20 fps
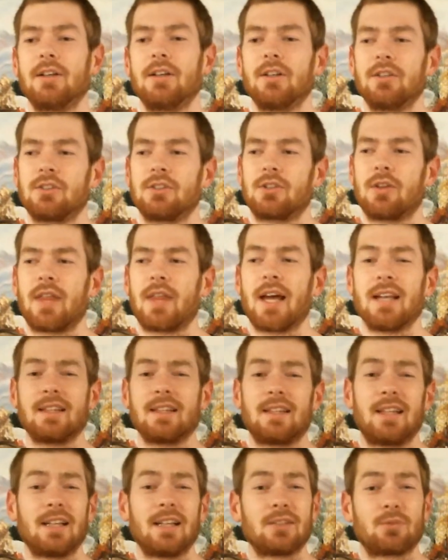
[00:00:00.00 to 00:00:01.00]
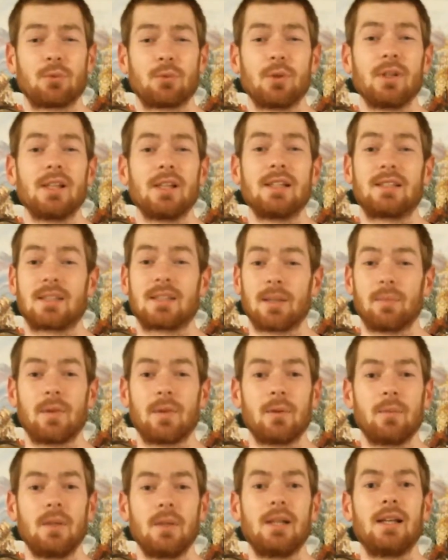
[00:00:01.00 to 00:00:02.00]
So that's really
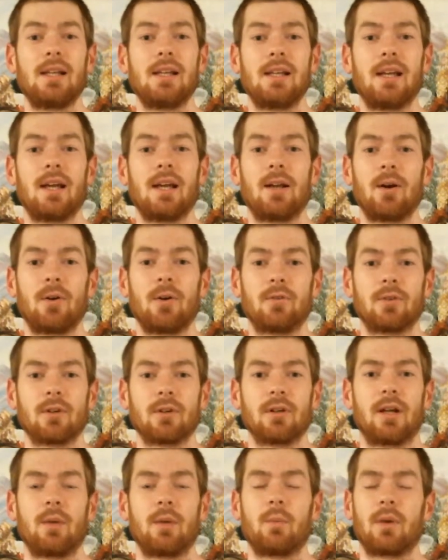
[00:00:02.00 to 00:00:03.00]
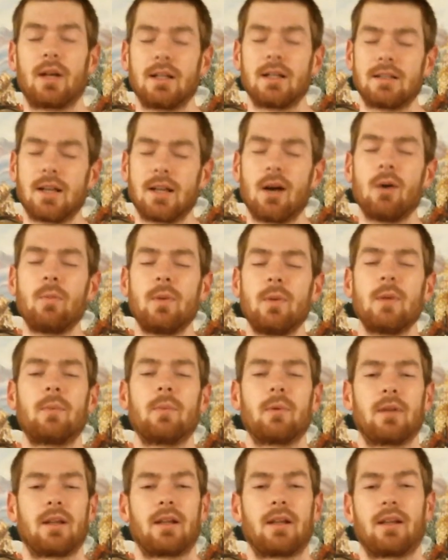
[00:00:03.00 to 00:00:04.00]
something we need to get over. And when I tell
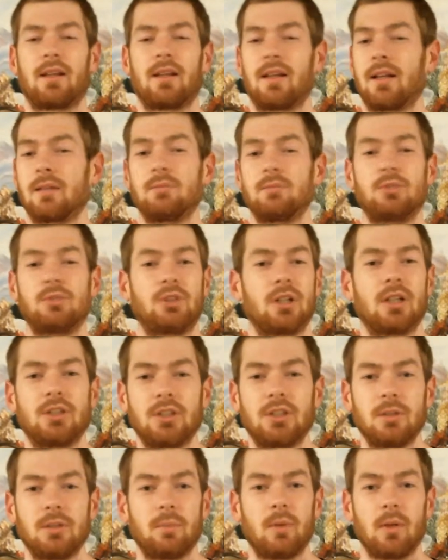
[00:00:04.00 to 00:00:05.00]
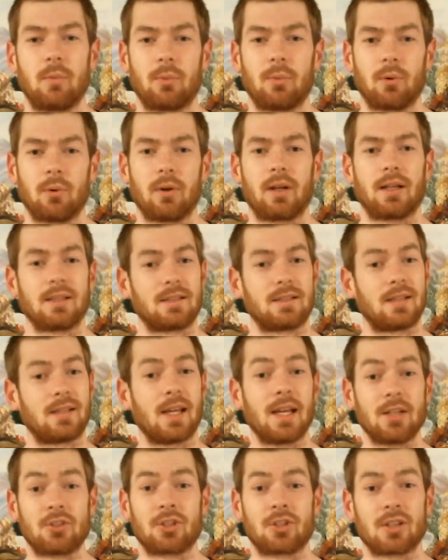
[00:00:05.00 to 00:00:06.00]
people that I'm judging people and I say
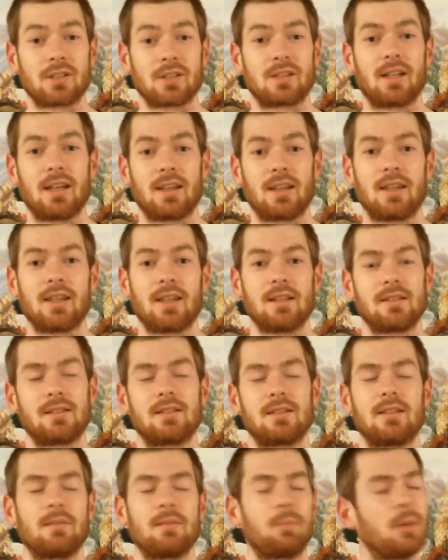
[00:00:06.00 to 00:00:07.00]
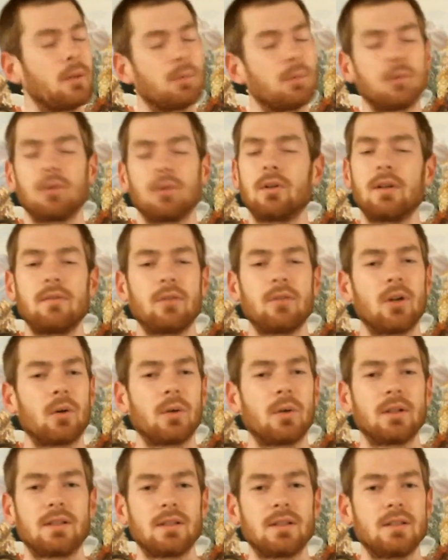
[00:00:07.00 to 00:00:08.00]
it just like this, people don't even know
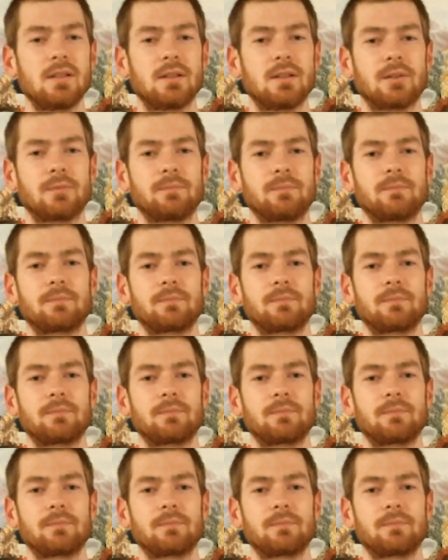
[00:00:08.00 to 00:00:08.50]
what to do.